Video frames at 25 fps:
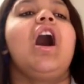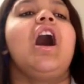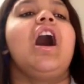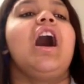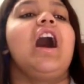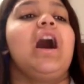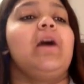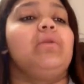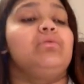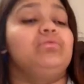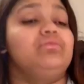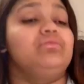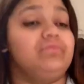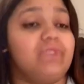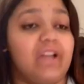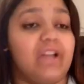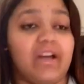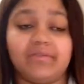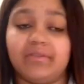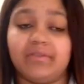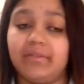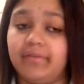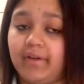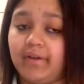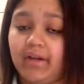I will
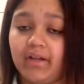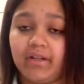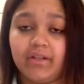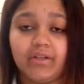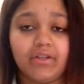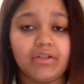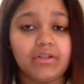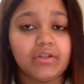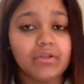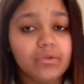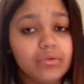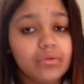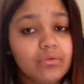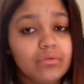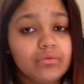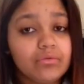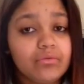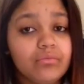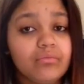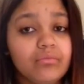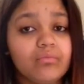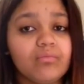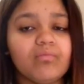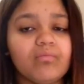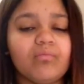not rewind you.
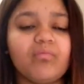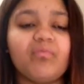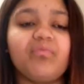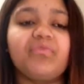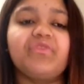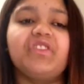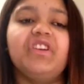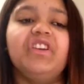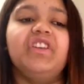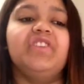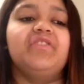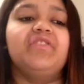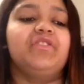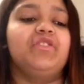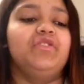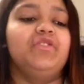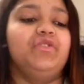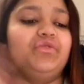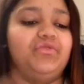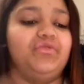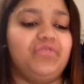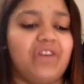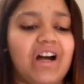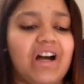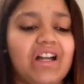And if you
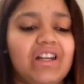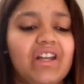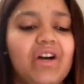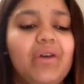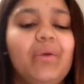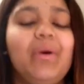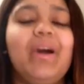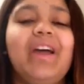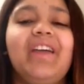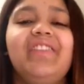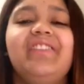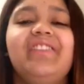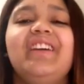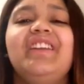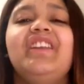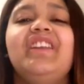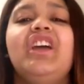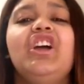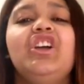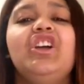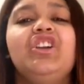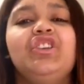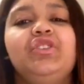follow and then